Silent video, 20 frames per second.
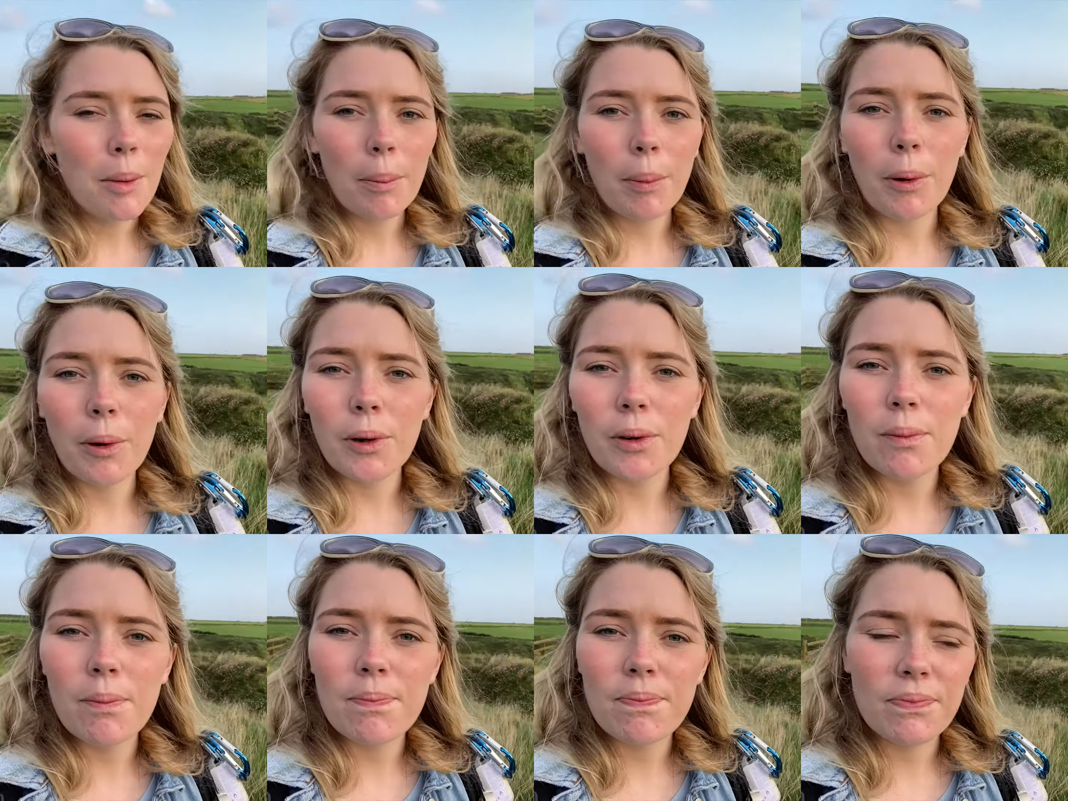
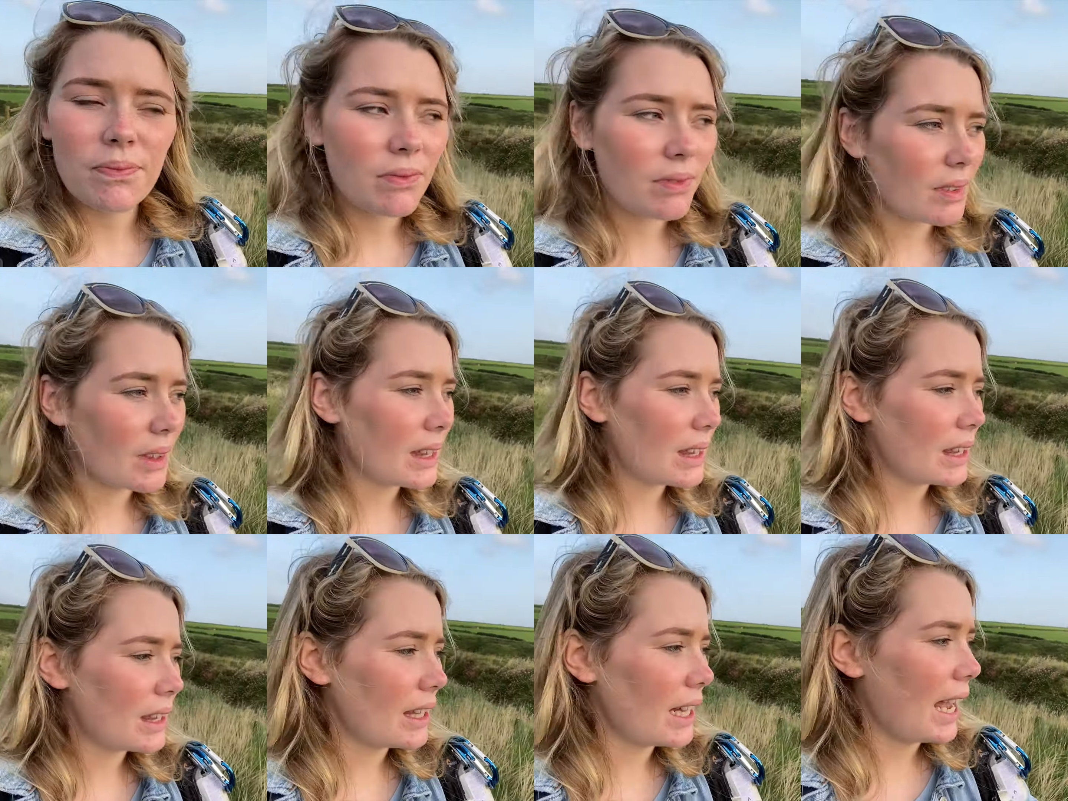But
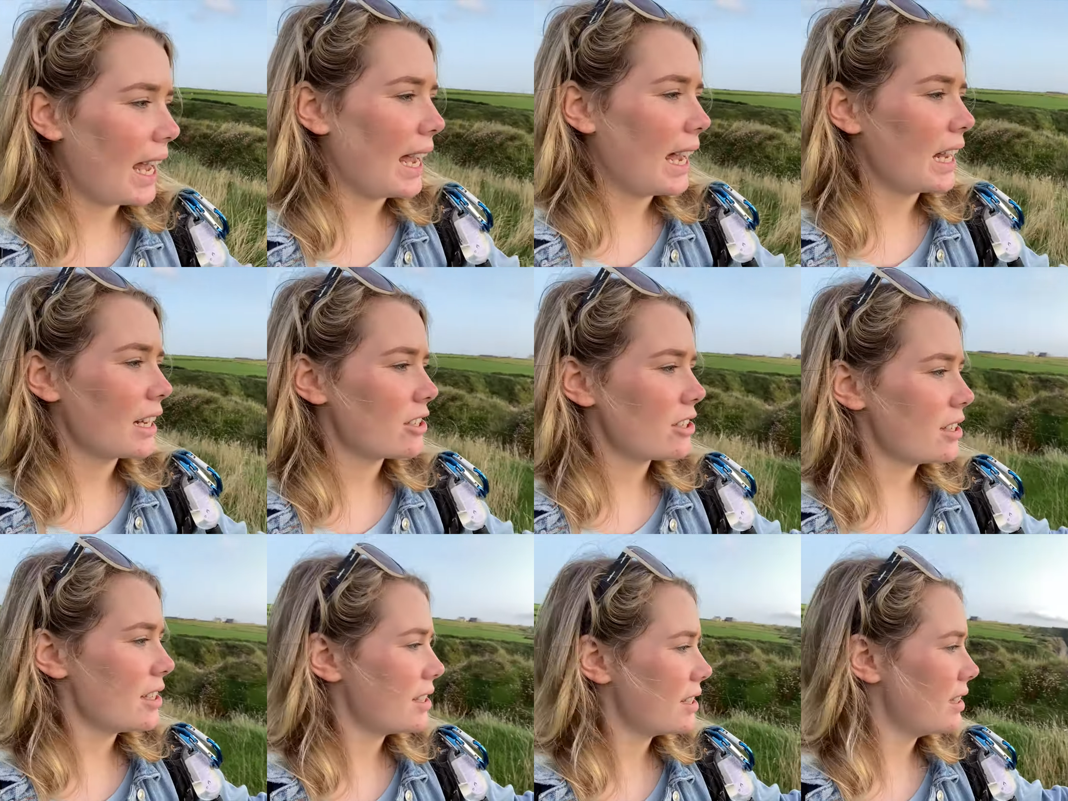the
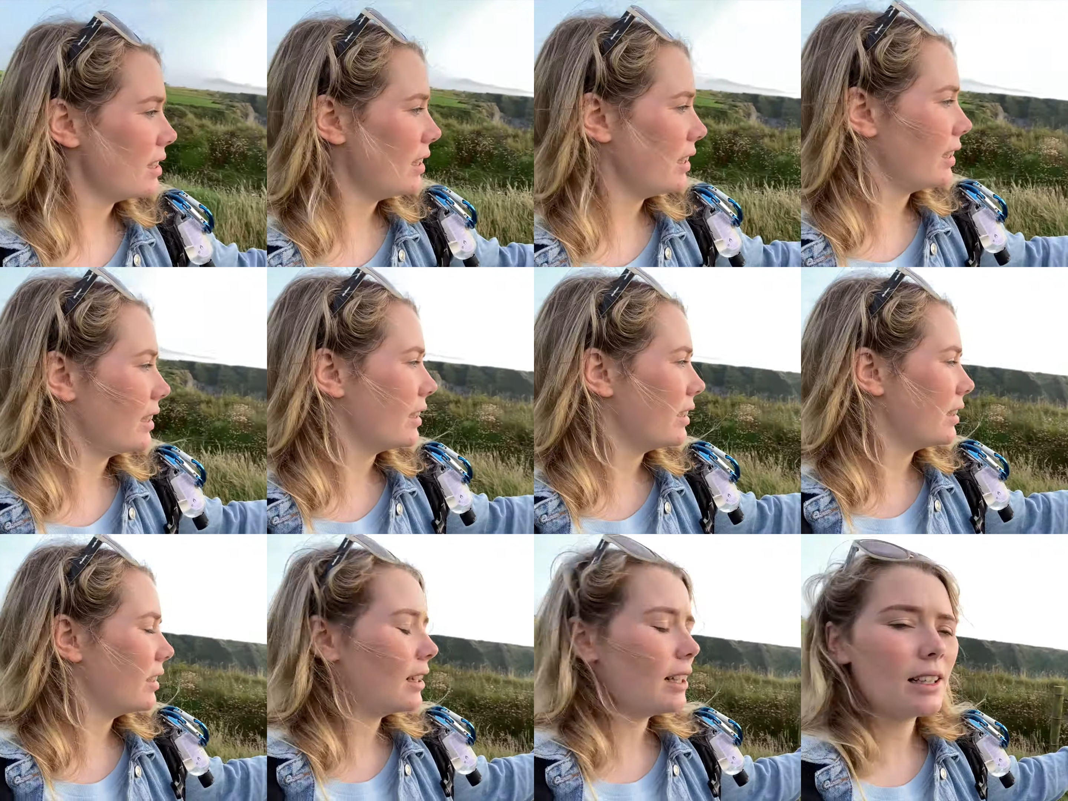hedges see
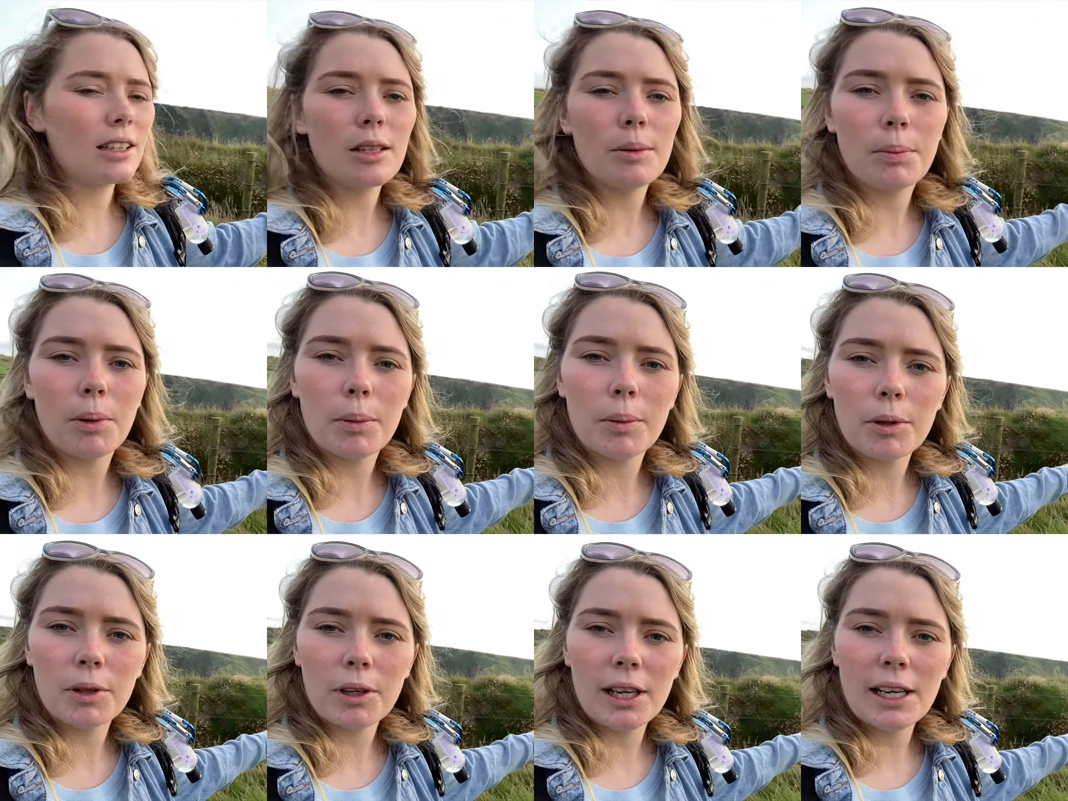here, like the
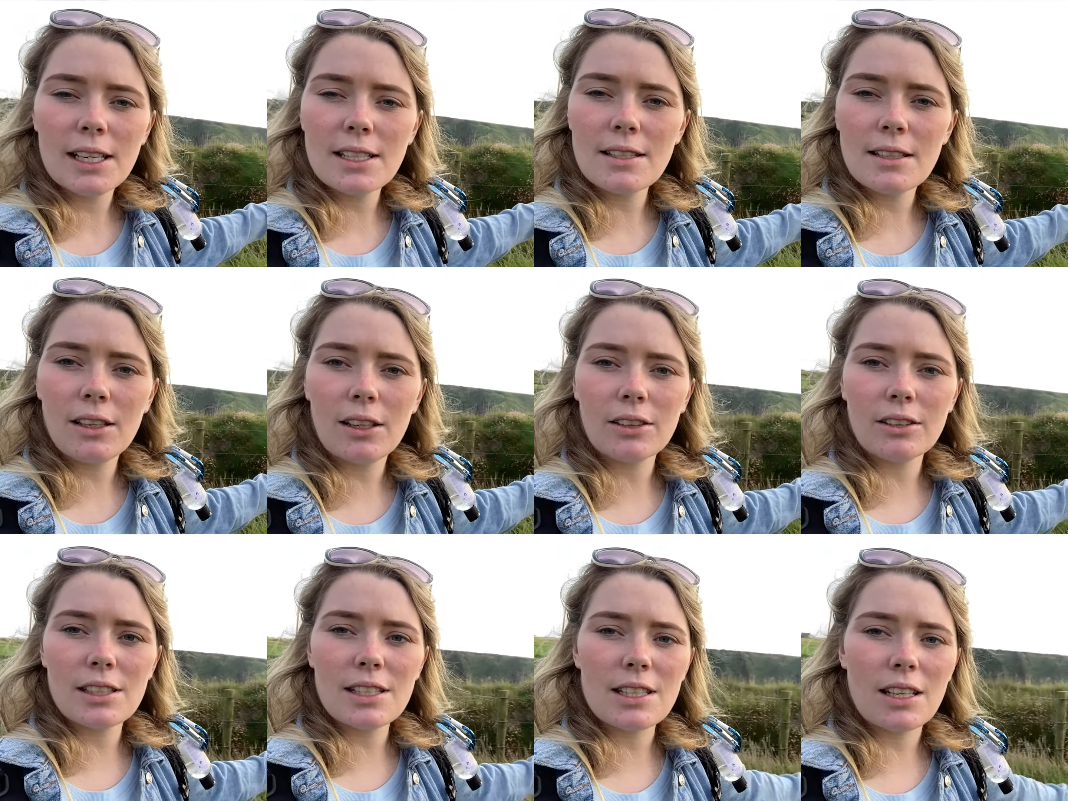bubble grass
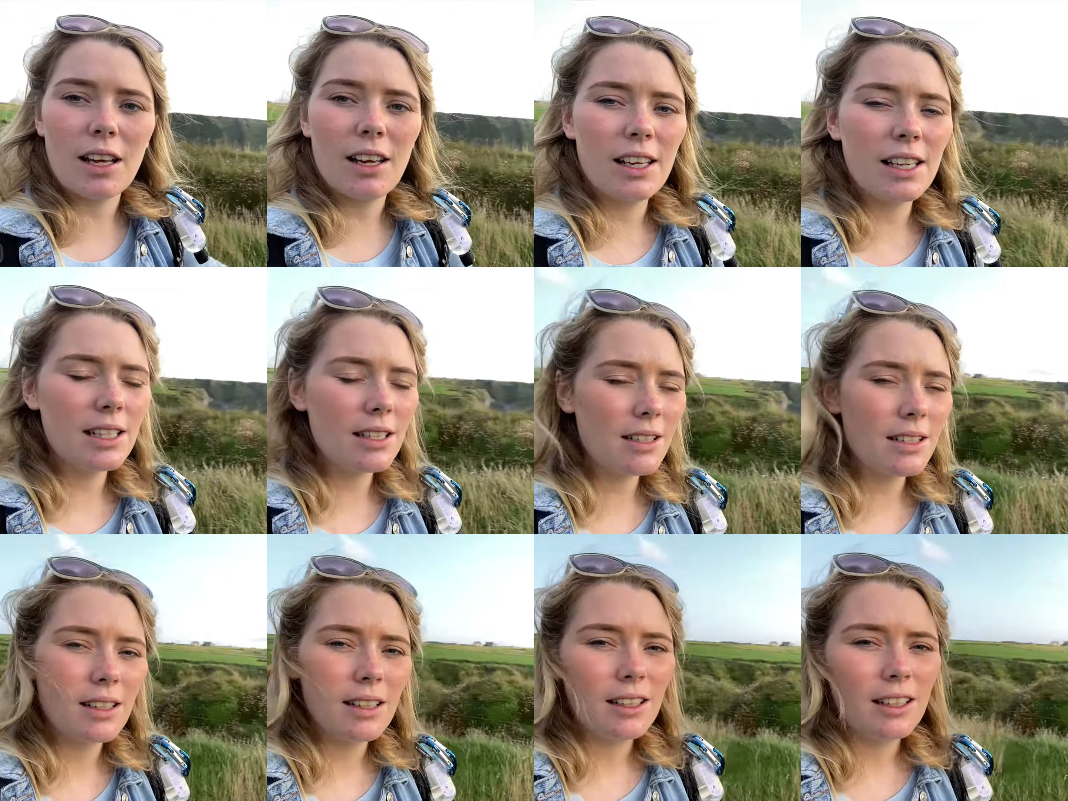along the side,
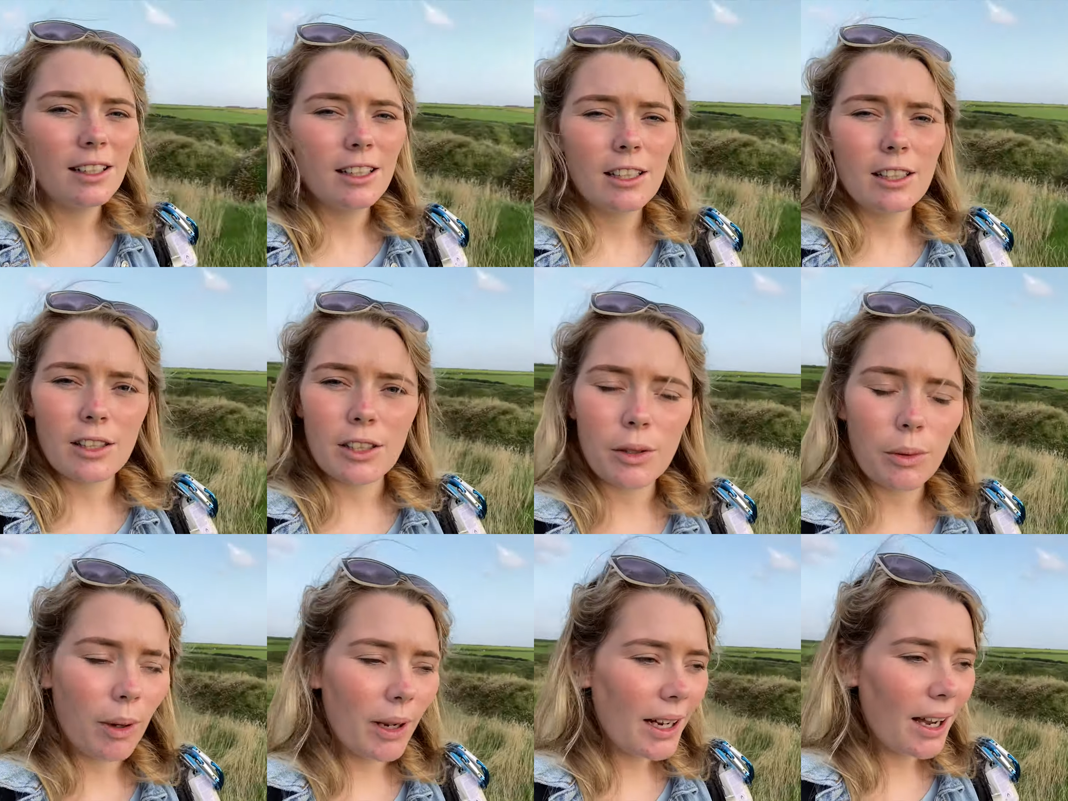they're
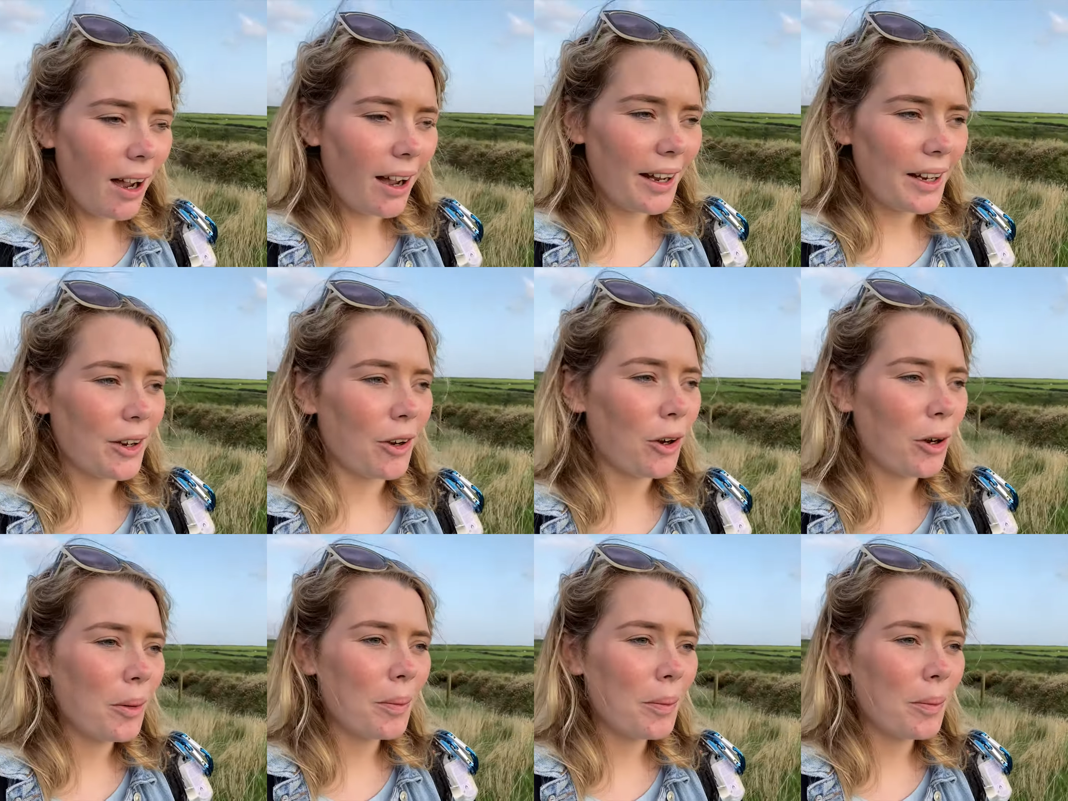quite high up